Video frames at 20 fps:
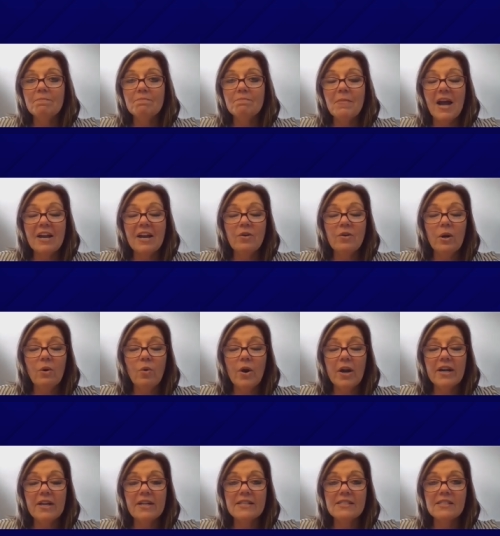
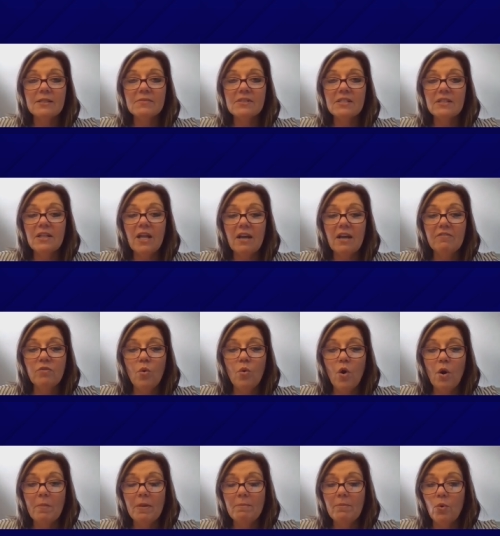Microorganisms love
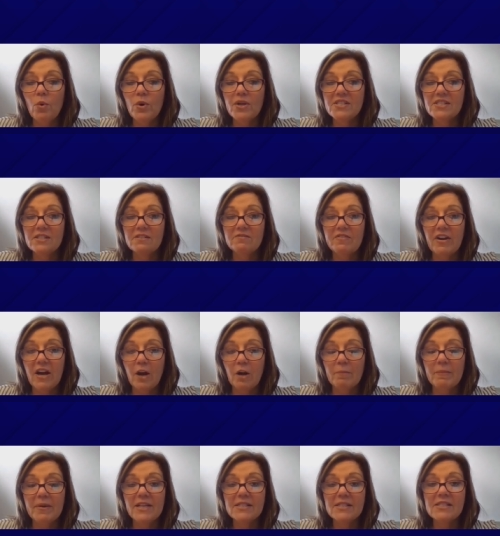warm and moist
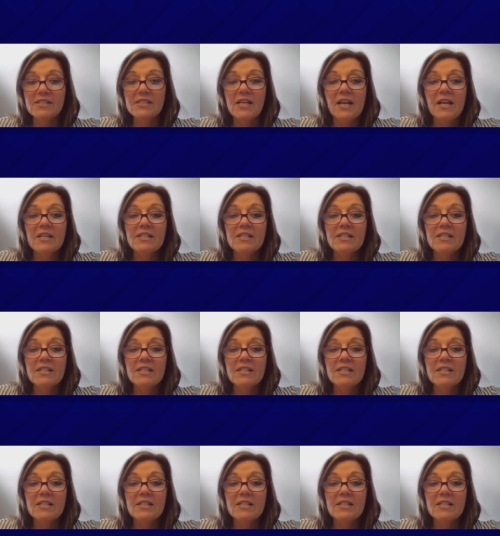environments.